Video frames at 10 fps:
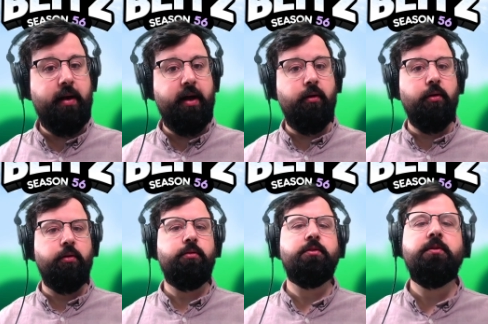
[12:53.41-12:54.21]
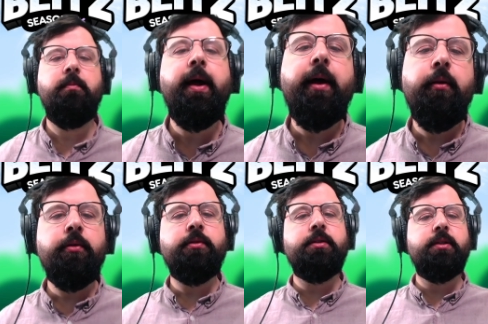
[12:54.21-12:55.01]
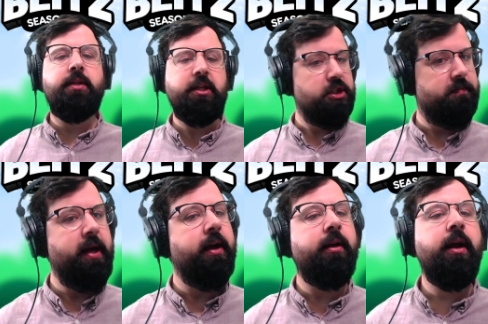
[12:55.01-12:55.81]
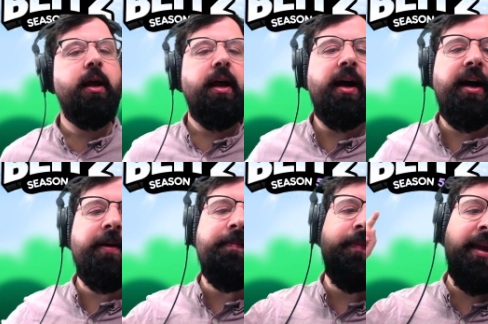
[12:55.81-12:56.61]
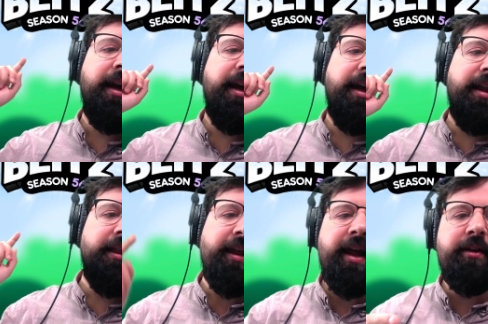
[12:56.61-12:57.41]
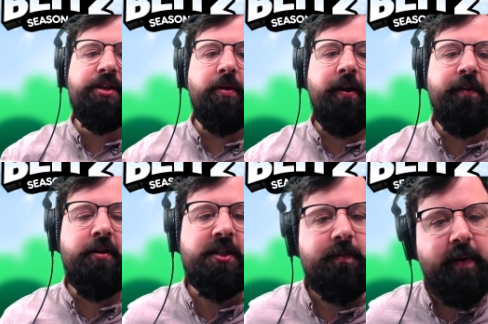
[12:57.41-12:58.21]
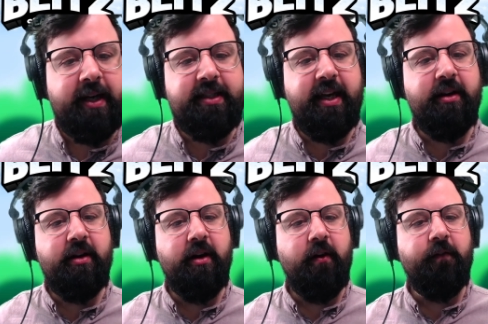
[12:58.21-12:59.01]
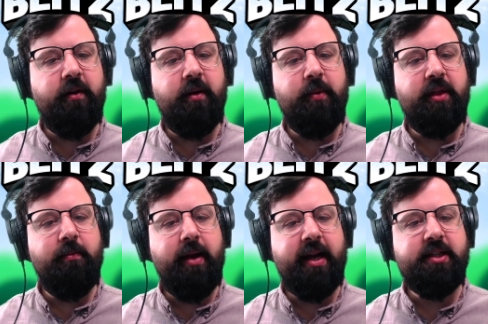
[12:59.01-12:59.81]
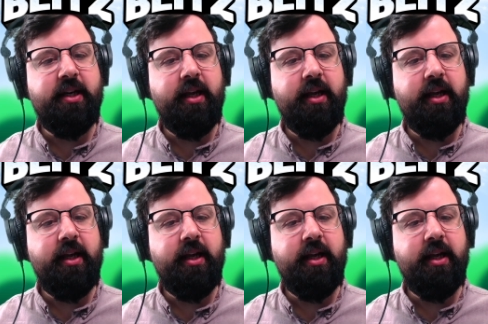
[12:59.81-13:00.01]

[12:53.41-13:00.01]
Bad horse, bad horse, he's bad. Um, look at that, showing off the new spectator golfer with the match